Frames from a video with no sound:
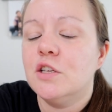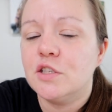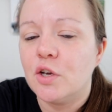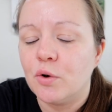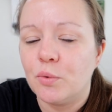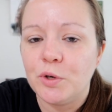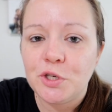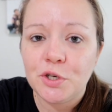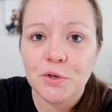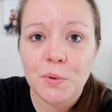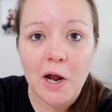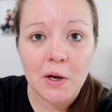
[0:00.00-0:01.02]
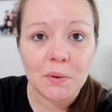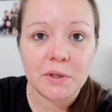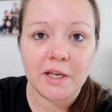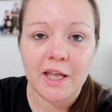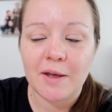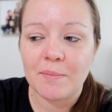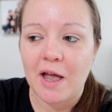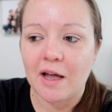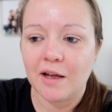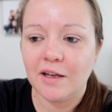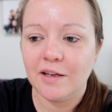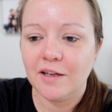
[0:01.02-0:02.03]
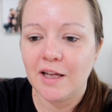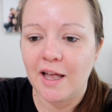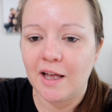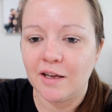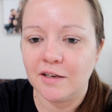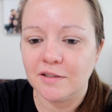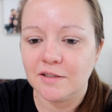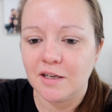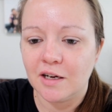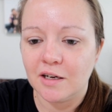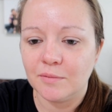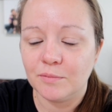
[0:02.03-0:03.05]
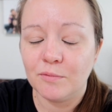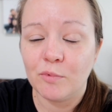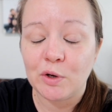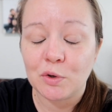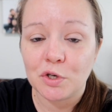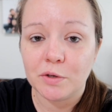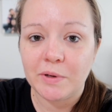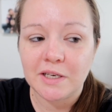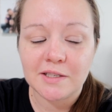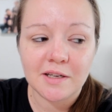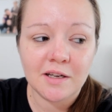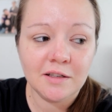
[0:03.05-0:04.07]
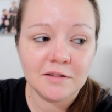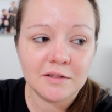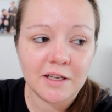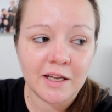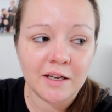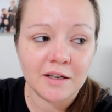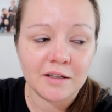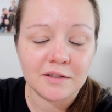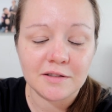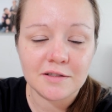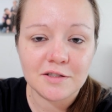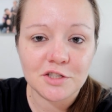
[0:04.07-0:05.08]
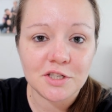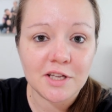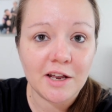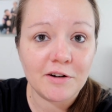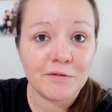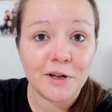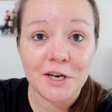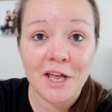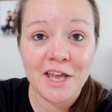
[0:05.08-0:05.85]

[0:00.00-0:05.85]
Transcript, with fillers: So we turned around and came back and um, we ordered pizza and just had a fun